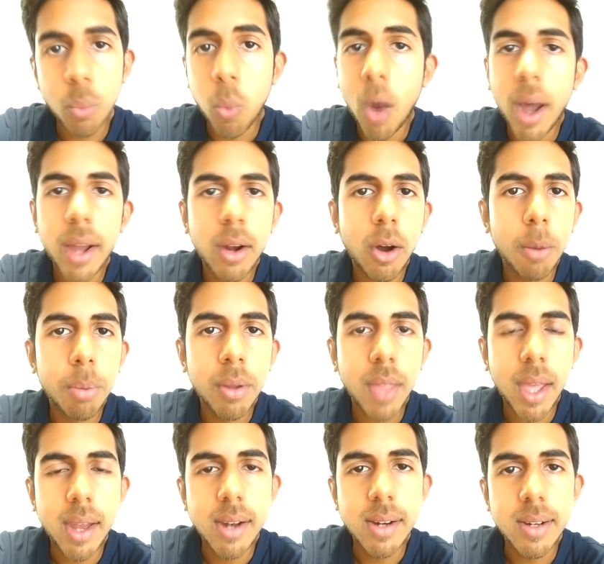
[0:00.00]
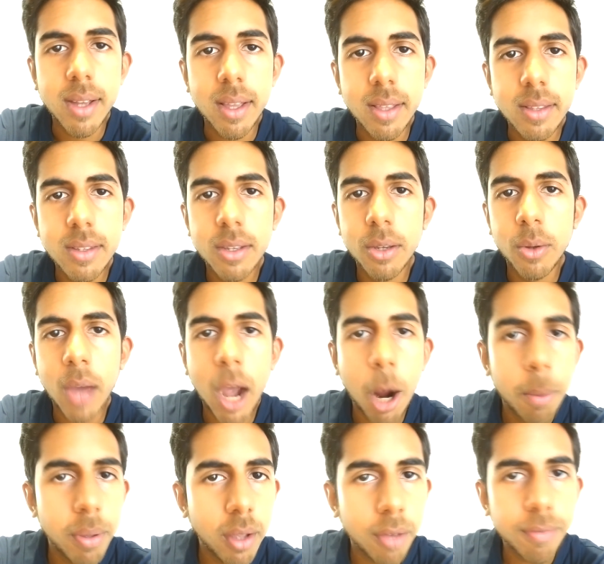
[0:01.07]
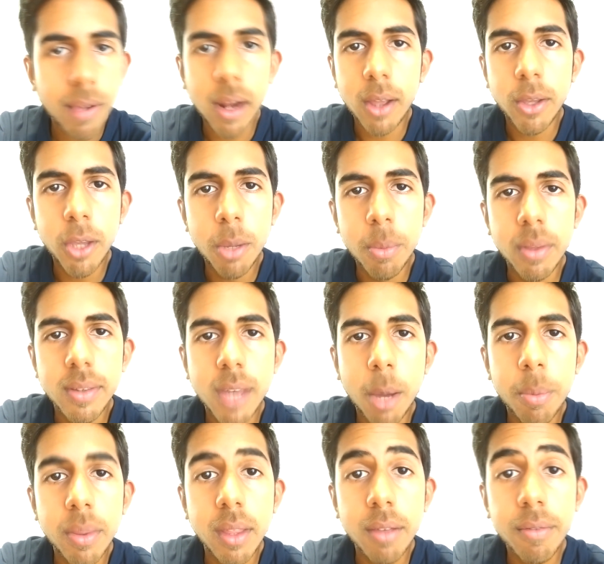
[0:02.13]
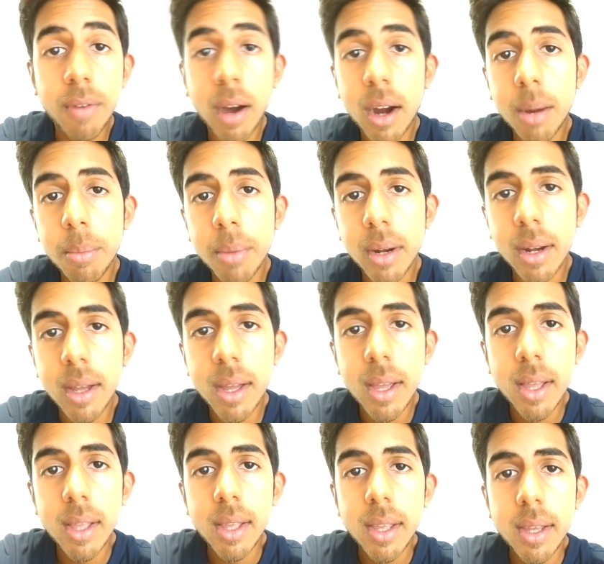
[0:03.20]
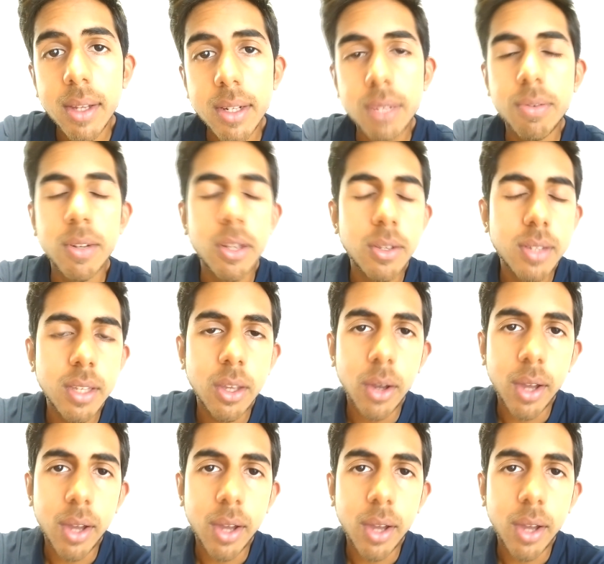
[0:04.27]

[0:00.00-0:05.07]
Why not put that energy into helping your fellow humans, helping the environment, just reducing your